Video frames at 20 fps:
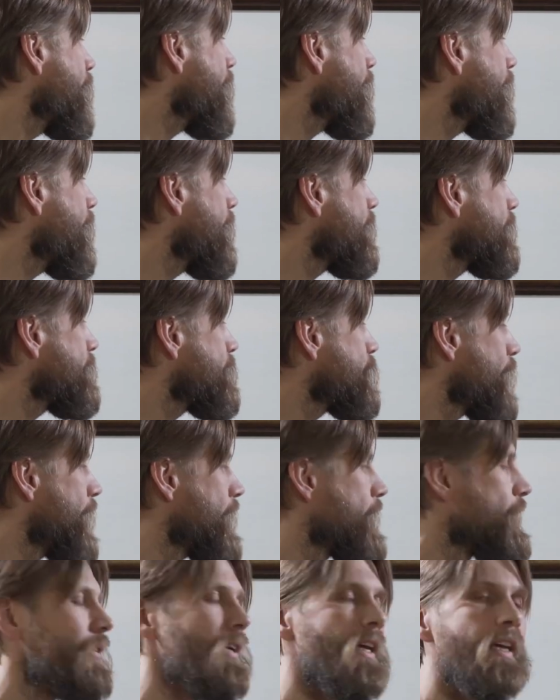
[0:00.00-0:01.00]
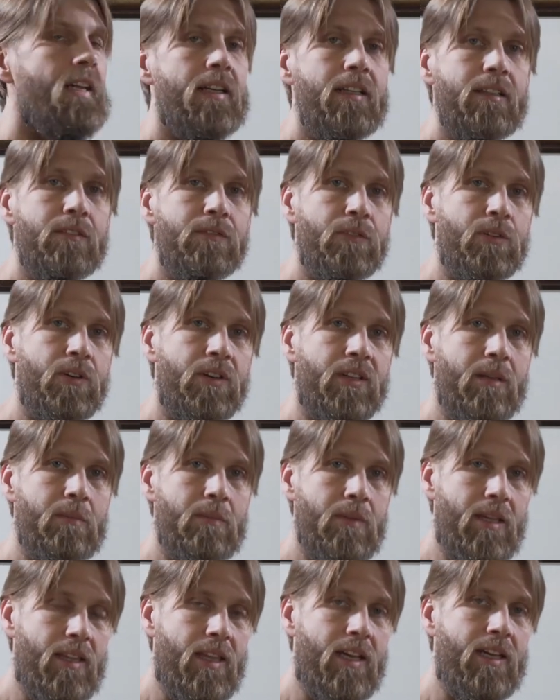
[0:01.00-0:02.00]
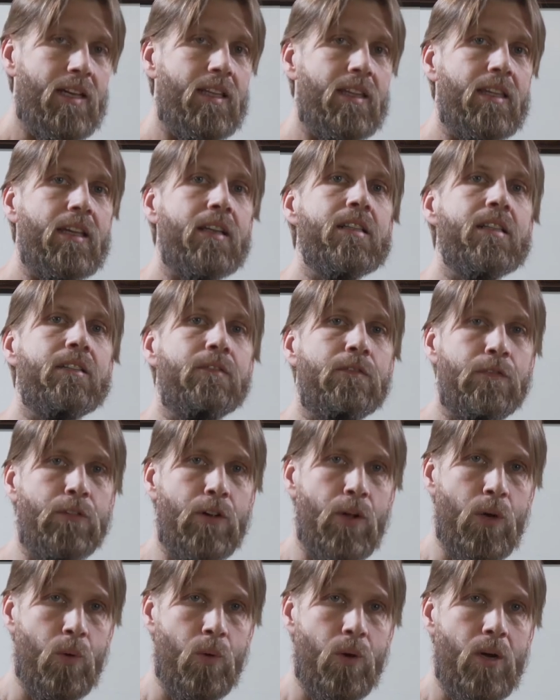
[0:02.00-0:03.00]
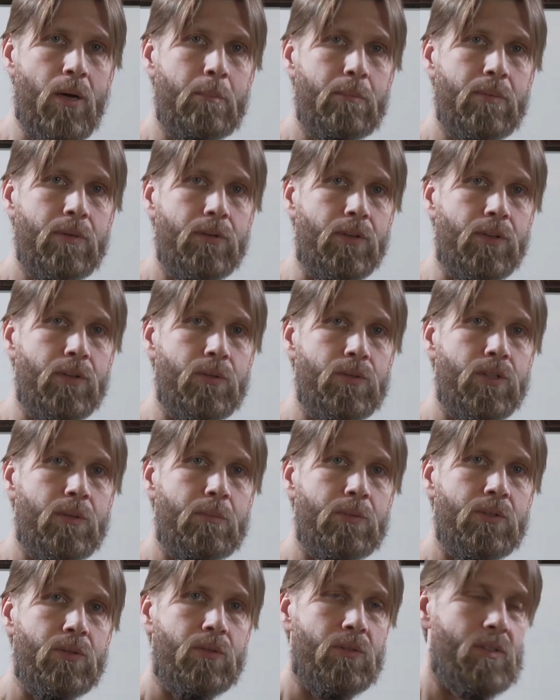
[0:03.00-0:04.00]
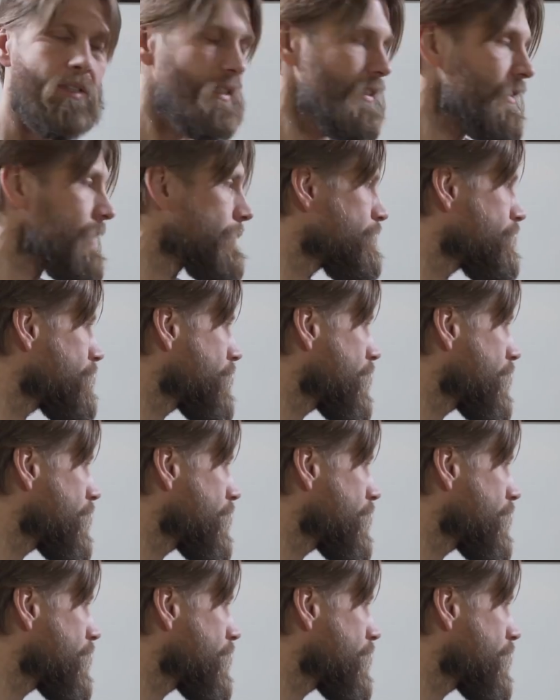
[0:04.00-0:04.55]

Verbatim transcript: uh, generated for them and they can then follow up on those opportunities.